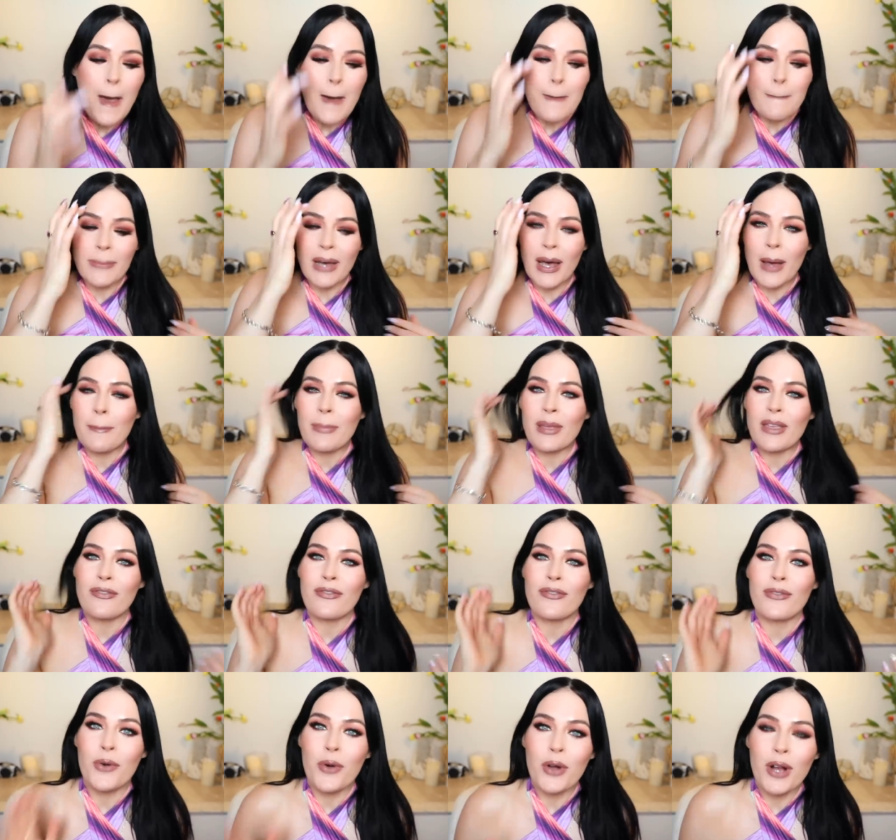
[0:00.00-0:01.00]
But
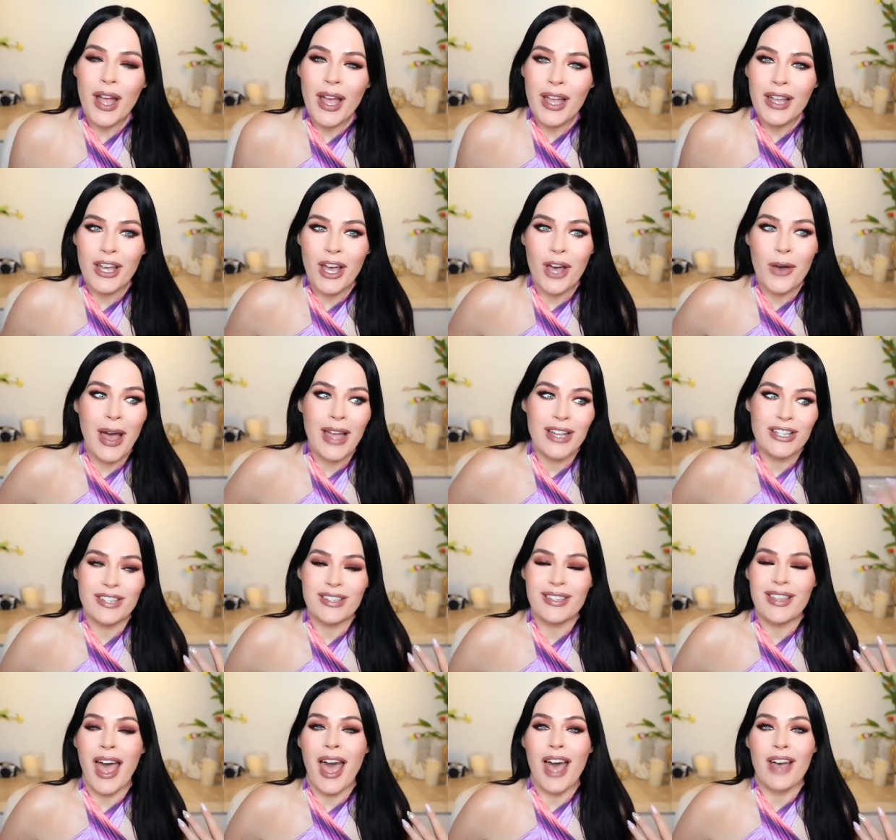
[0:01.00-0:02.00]
before I go, I
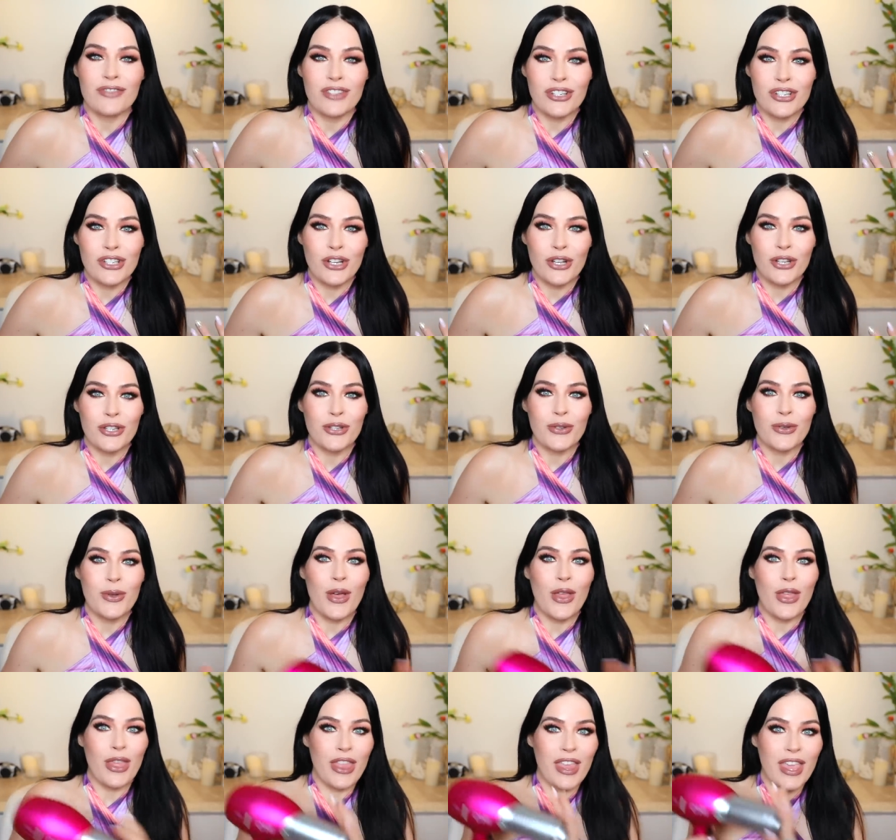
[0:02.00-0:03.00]
just have to show you
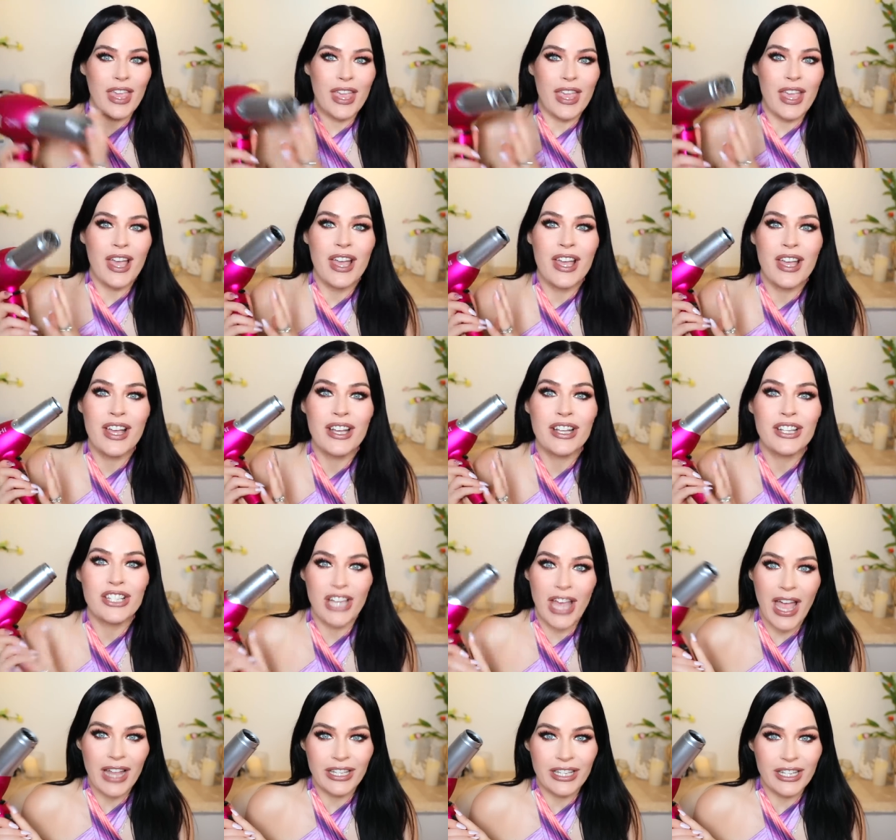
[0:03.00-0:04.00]
the
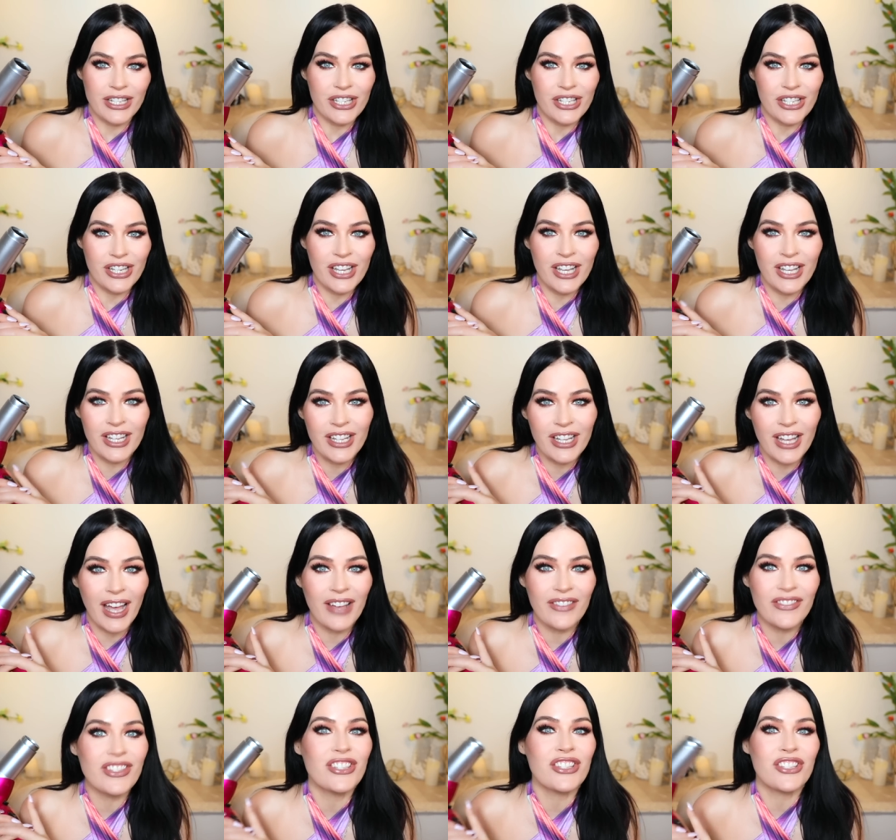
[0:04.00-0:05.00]
challenge. I
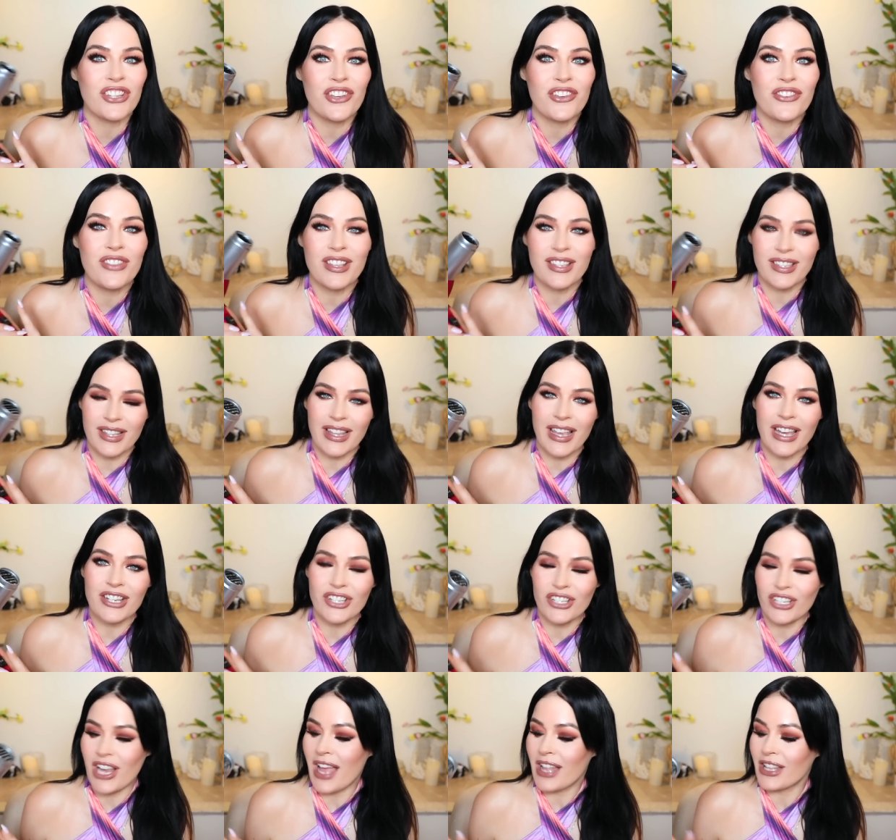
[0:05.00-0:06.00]
have to show you this
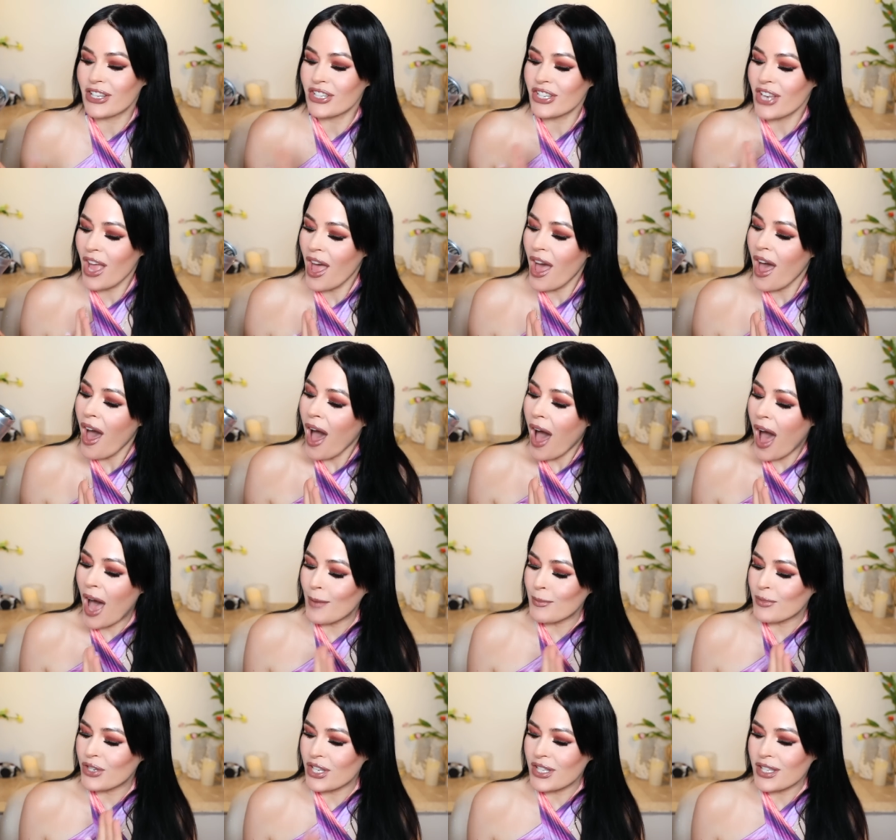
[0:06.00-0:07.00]
lash challenge.
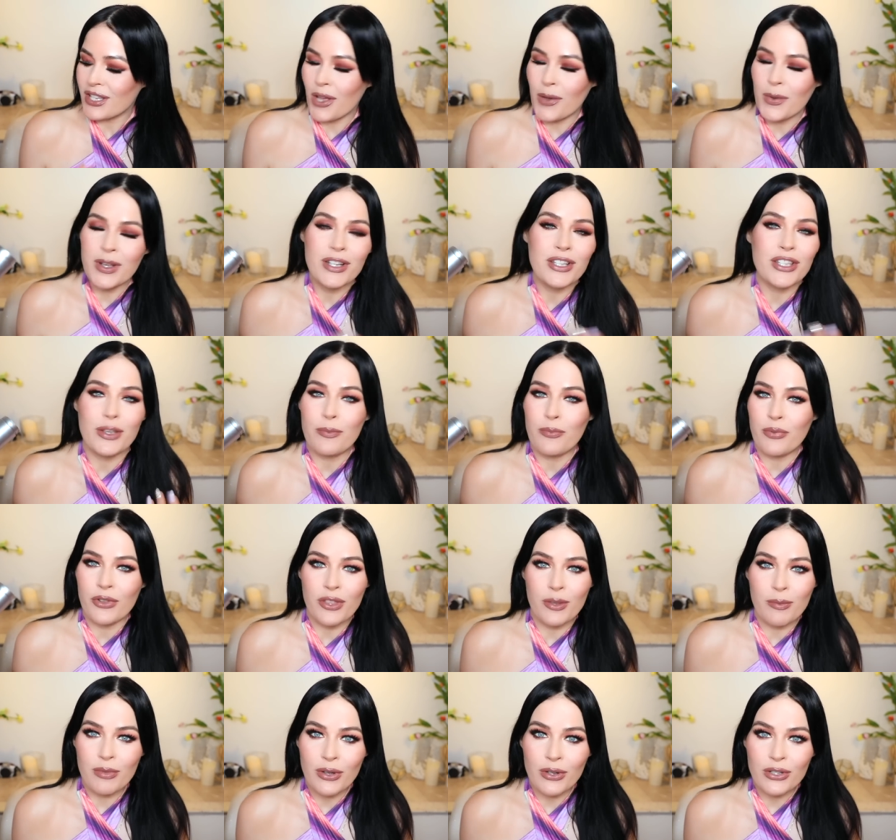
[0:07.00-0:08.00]
I'm just going to put
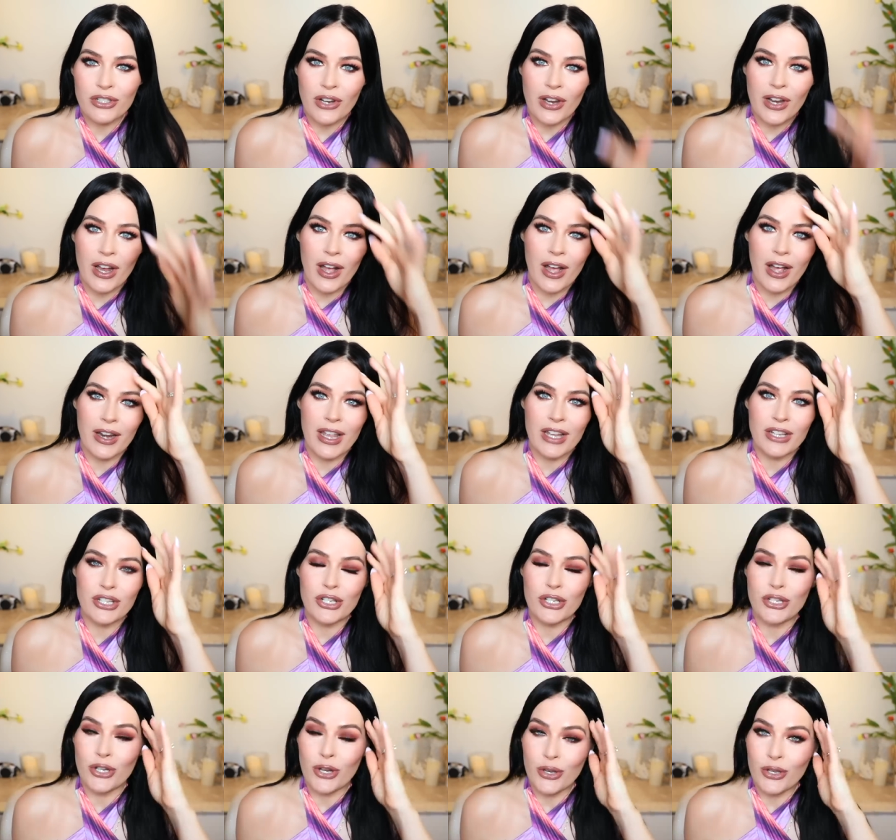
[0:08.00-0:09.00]
the blow dryer on and
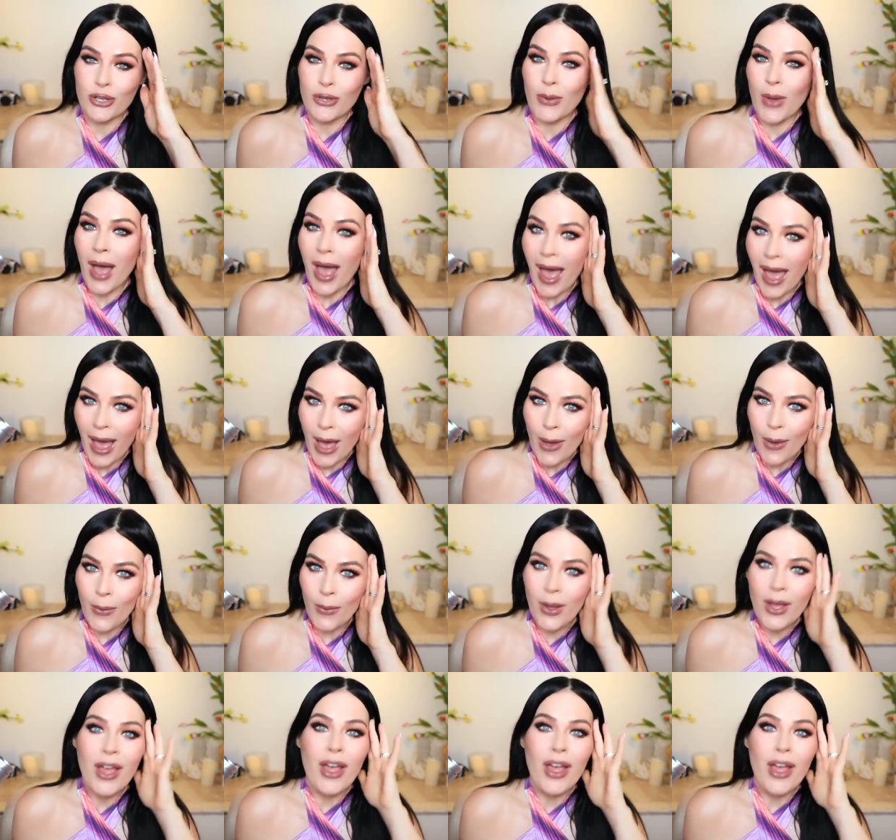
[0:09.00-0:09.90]
show you how